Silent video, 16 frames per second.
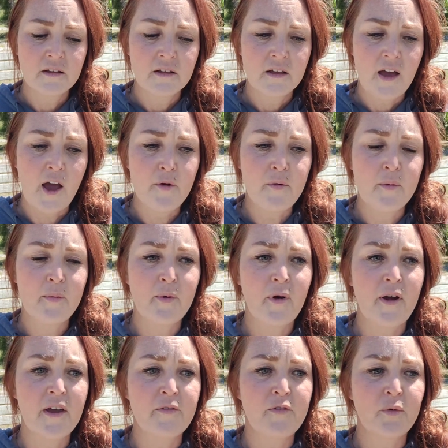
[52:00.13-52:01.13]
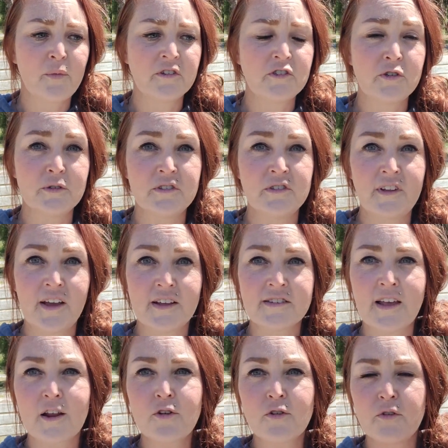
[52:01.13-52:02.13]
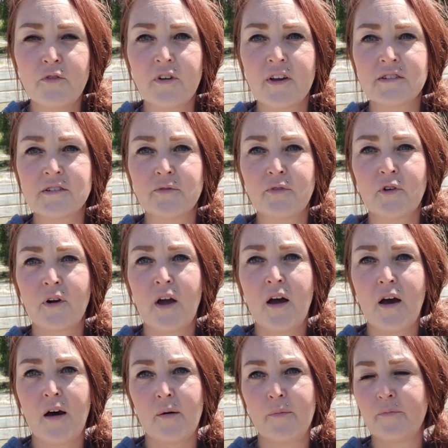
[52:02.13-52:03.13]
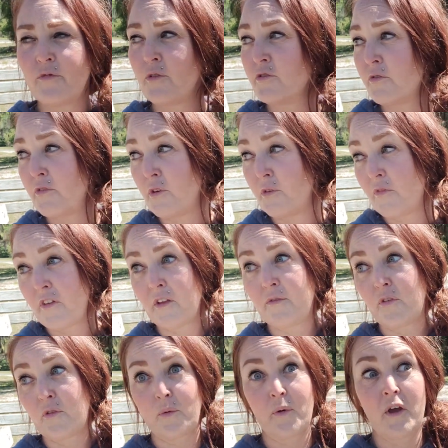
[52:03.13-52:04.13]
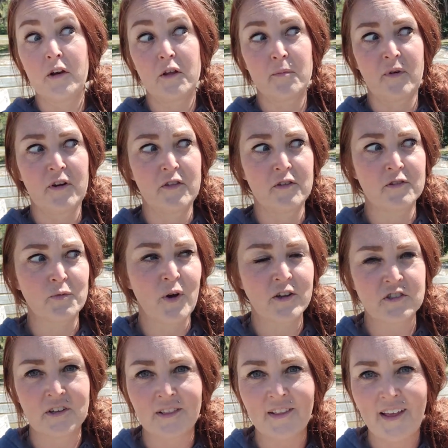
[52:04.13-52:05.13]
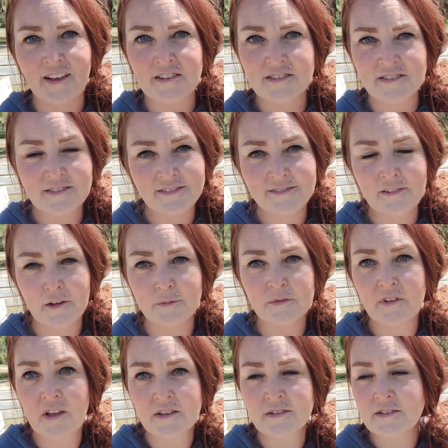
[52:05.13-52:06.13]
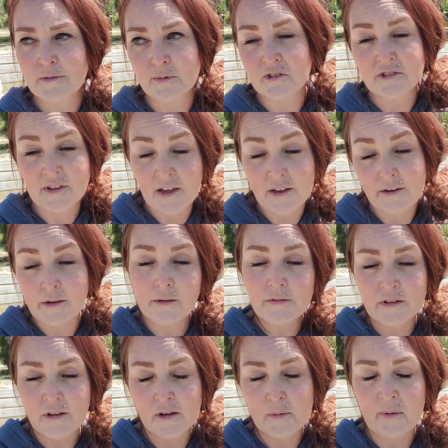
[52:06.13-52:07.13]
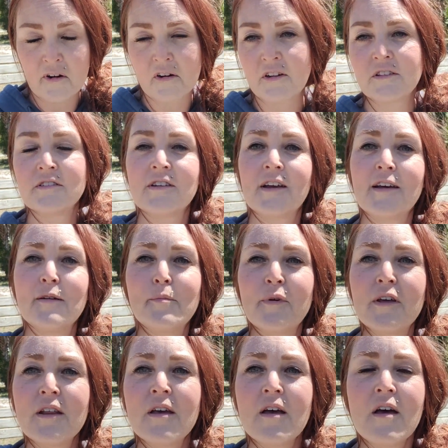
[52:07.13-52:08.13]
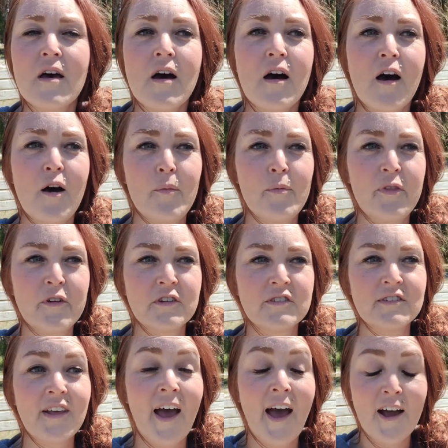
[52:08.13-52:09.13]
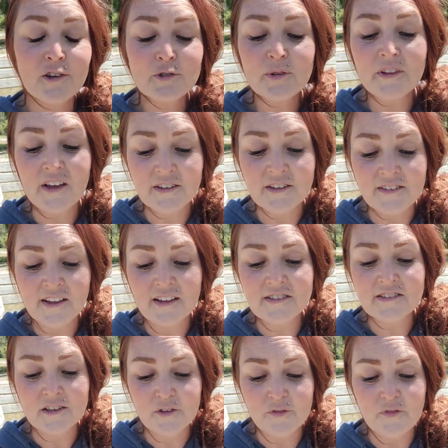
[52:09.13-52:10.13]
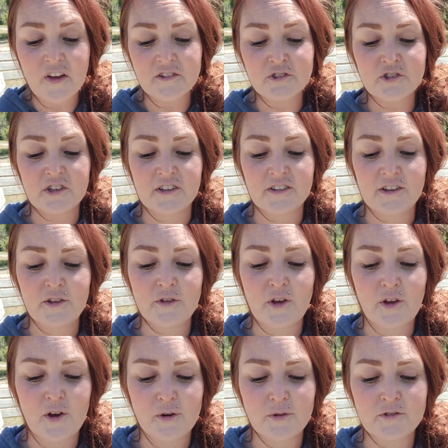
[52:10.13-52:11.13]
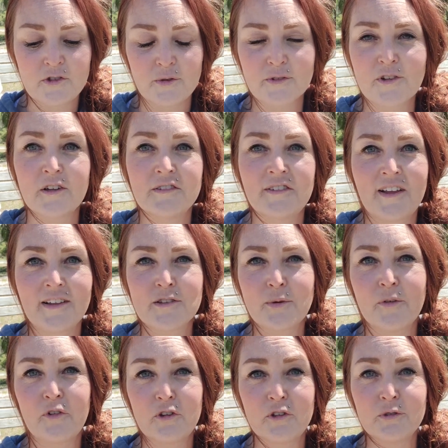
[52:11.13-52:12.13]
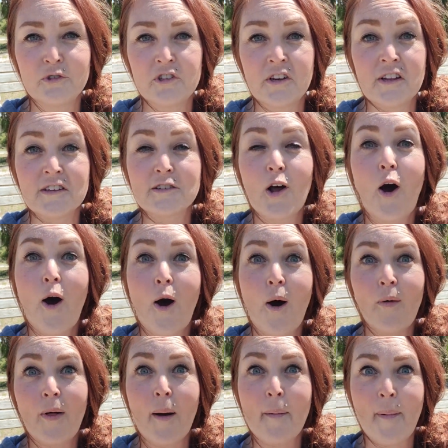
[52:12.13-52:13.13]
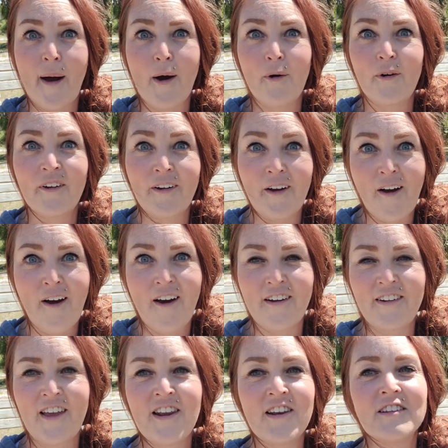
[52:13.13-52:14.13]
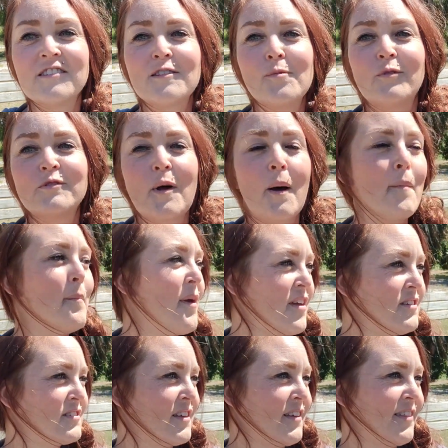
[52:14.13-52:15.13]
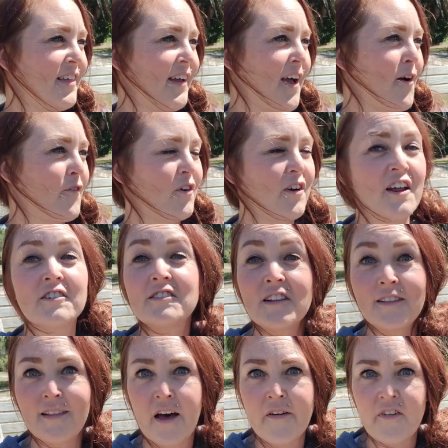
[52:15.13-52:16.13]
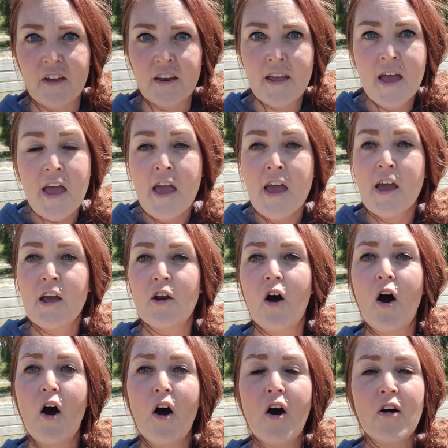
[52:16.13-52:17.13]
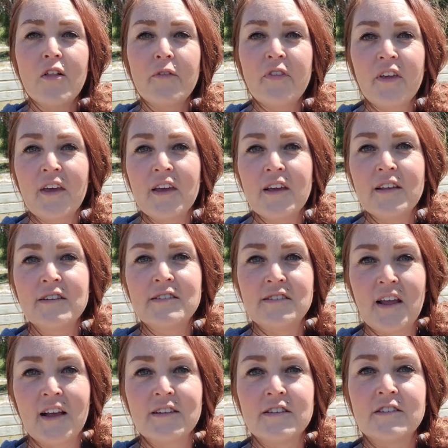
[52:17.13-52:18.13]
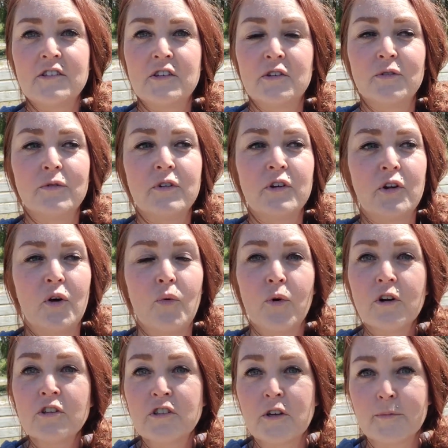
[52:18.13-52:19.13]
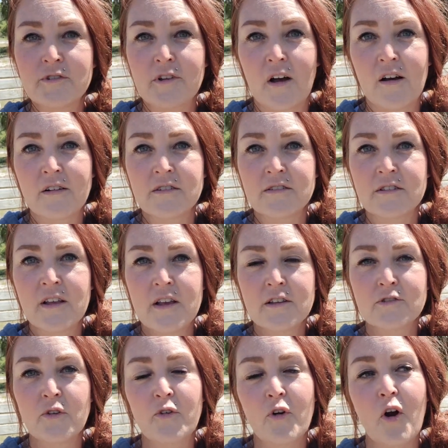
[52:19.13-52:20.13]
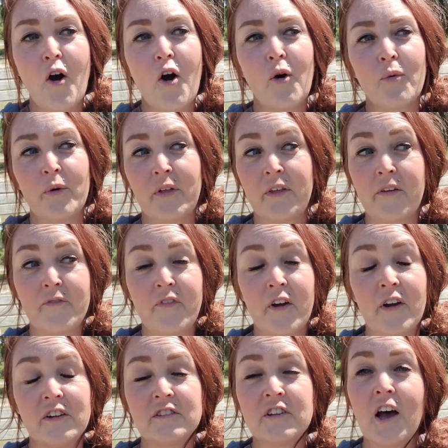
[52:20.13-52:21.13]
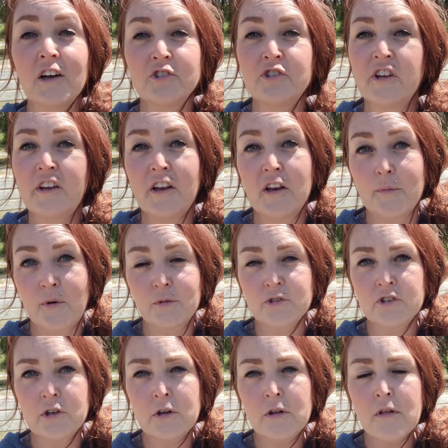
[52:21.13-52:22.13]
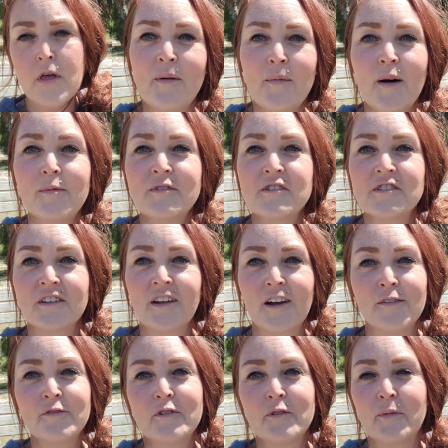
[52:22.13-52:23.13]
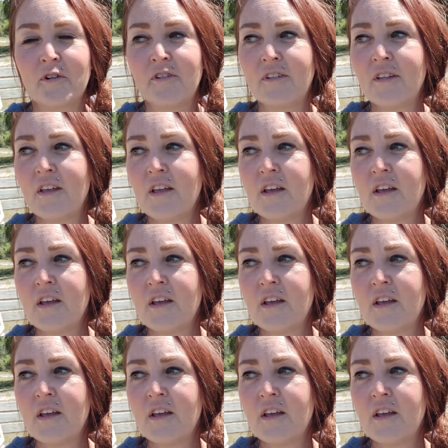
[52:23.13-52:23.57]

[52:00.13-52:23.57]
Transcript: I remember I even went to a dance. I don't know if you guys have heard, um, those of you, if any of you, anybody that's watching likes, you know, dance as much as I do, because I talk about it all the time. But um, there's actually a dance convention that you can go to. It's called Dance Revolution, and it's all about God. And it's the most amazing thing ever. And I just love it. And all of the kids dance to, you know, worship songs. So they're all really very touching and emotional. My mom was uncomfortable.